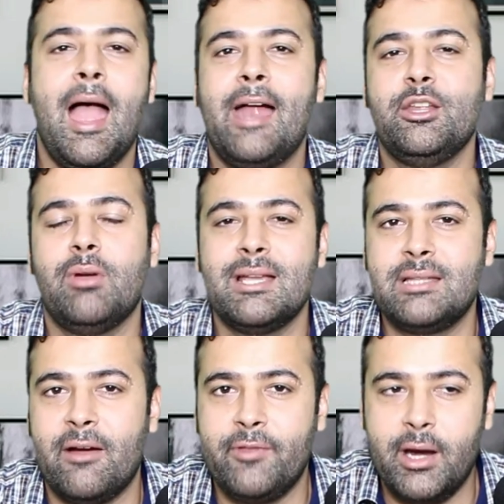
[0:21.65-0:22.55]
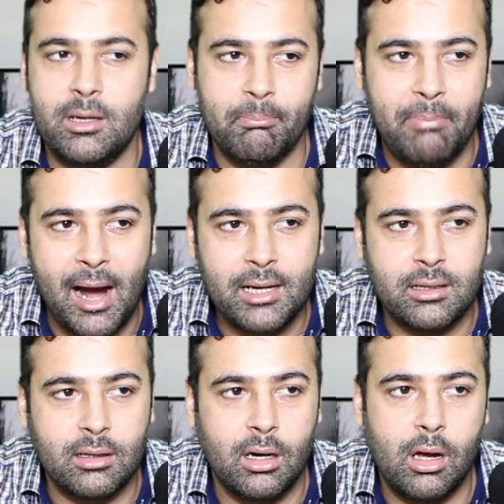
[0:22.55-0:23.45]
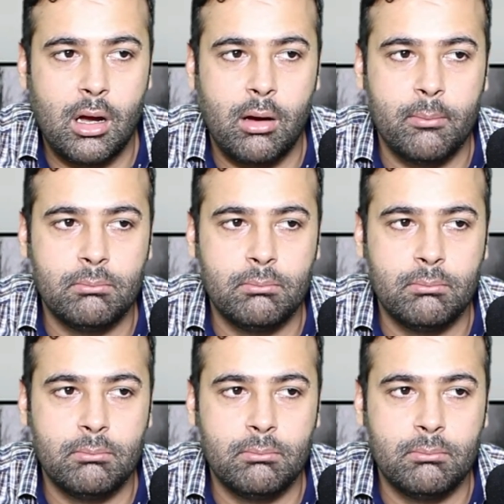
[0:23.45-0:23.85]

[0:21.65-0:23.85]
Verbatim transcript: And you guys loved that, but a uh,